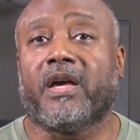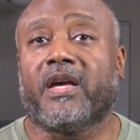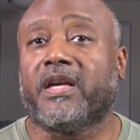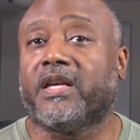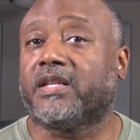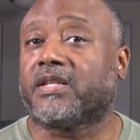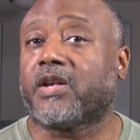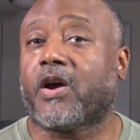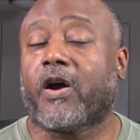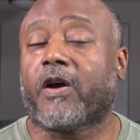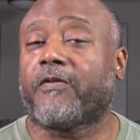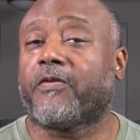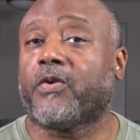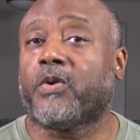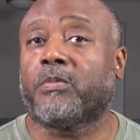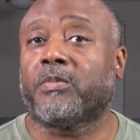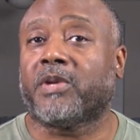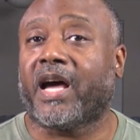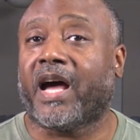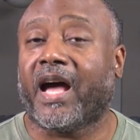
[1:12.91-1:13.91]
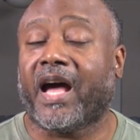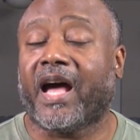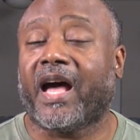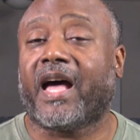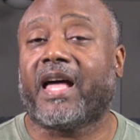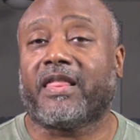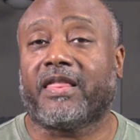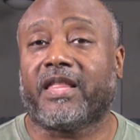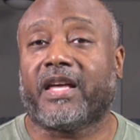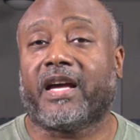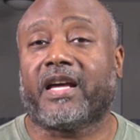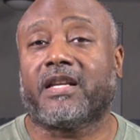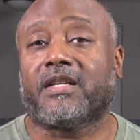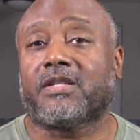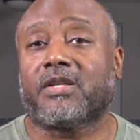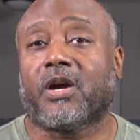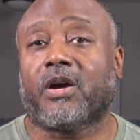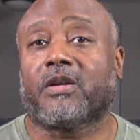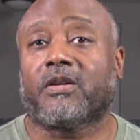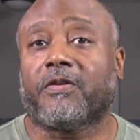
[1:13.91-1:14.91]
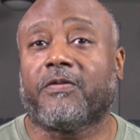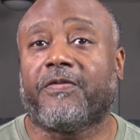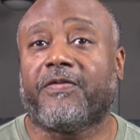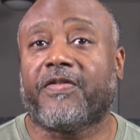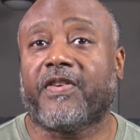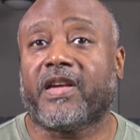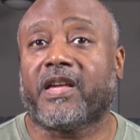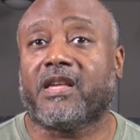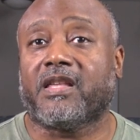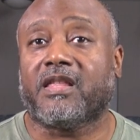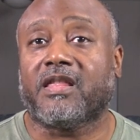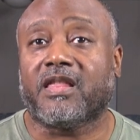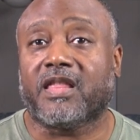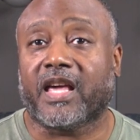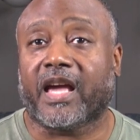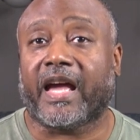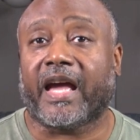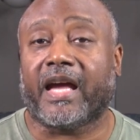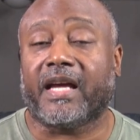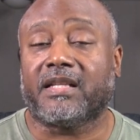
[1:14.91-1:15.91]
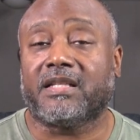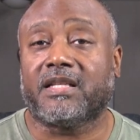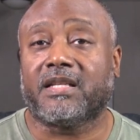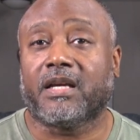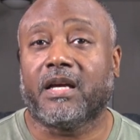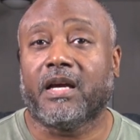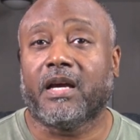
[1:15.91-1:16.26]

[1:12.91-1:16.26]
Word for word: It's hard for them to hide that, it's hard to fake that.